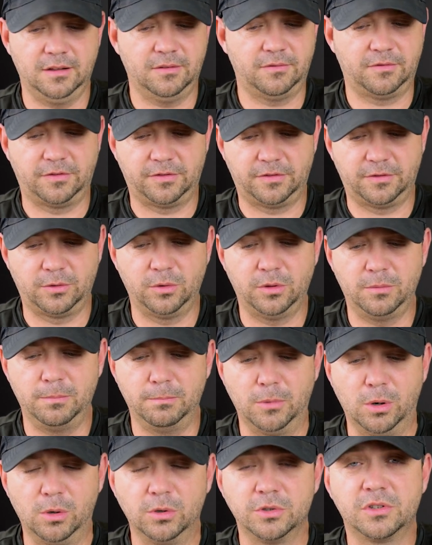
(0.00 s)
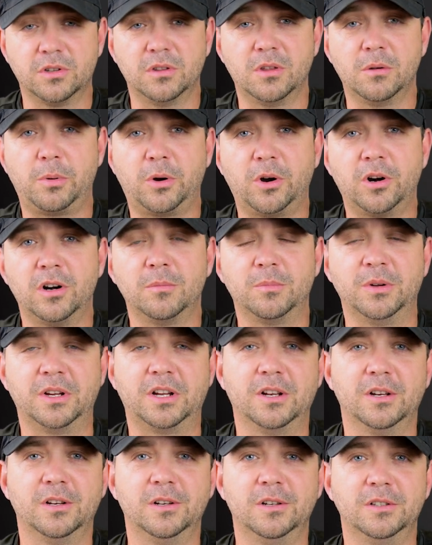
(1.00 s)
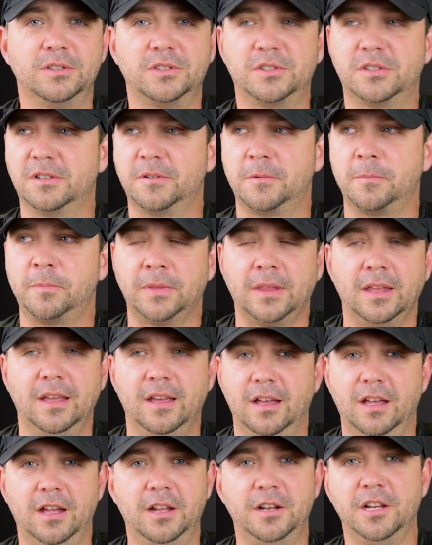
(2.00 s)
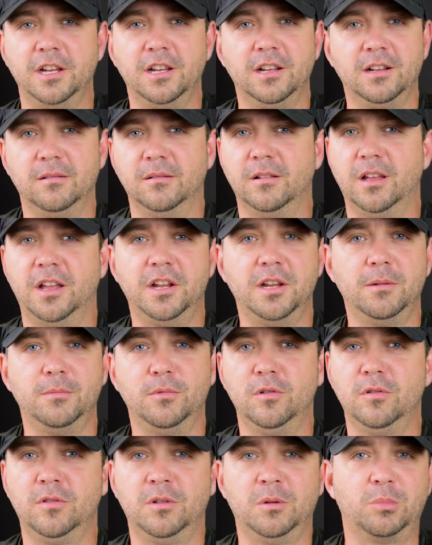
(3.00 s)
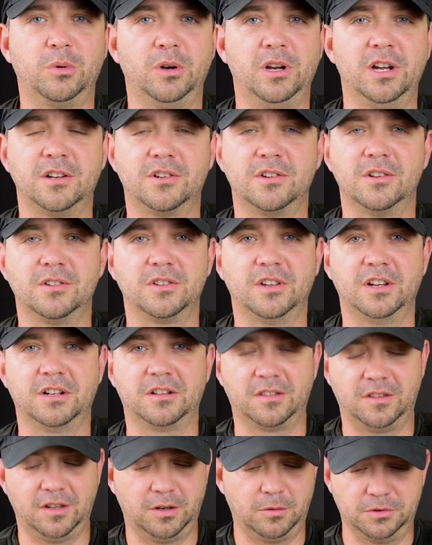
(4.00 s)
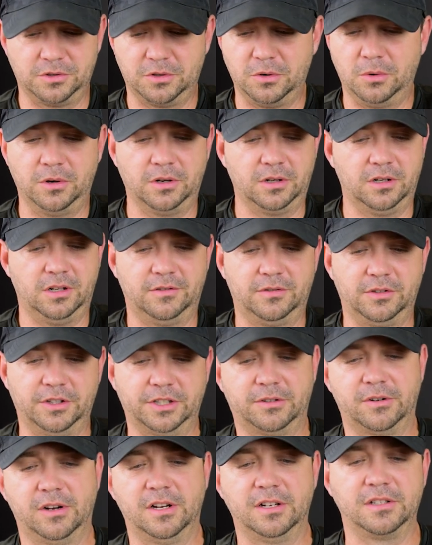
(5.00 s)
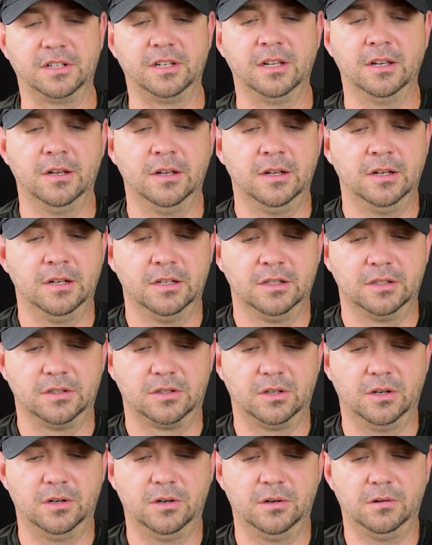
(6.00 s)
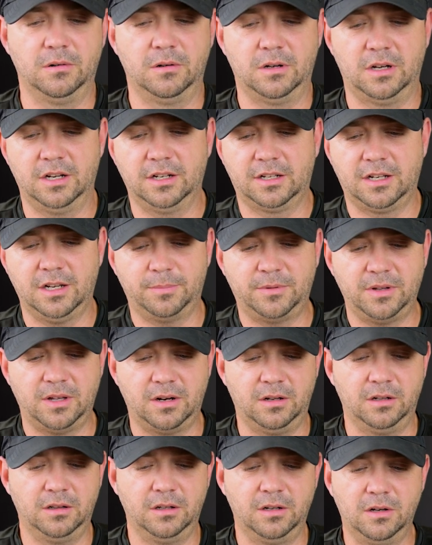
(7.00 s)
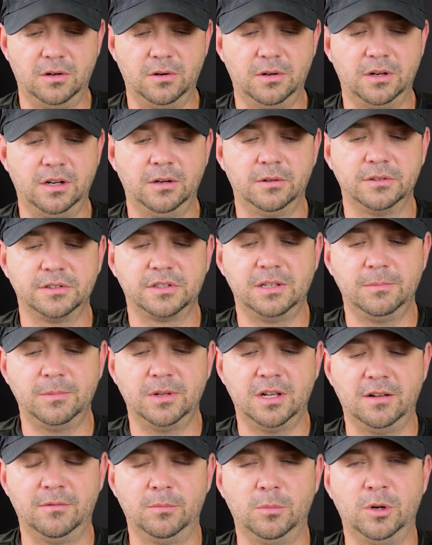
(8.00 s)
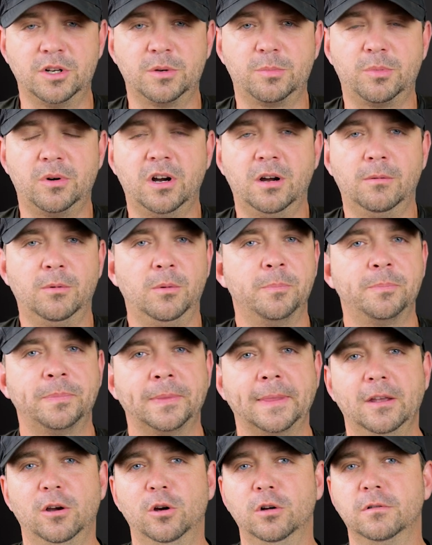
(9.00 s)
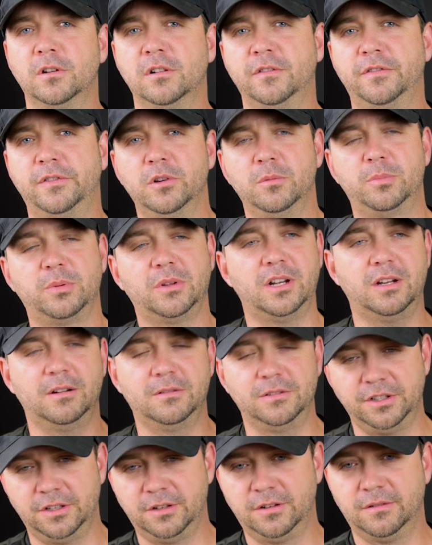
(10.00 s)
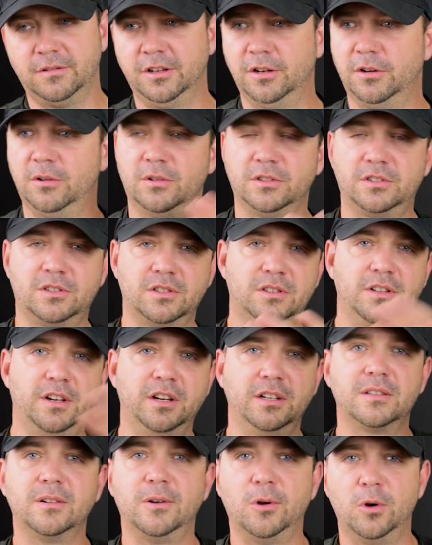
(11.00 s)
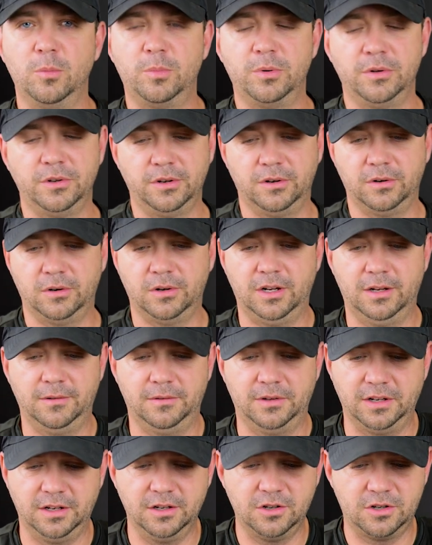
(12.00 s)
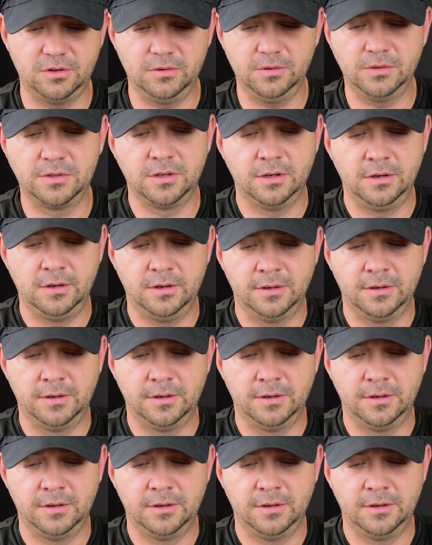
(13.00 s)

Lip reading: for most of the part, because any moving branches, like the thing was going off like crazy. So I kept that on low, and I don't seem to have much problem. Over a food plot, when it's just nice and open, you don't have any issues.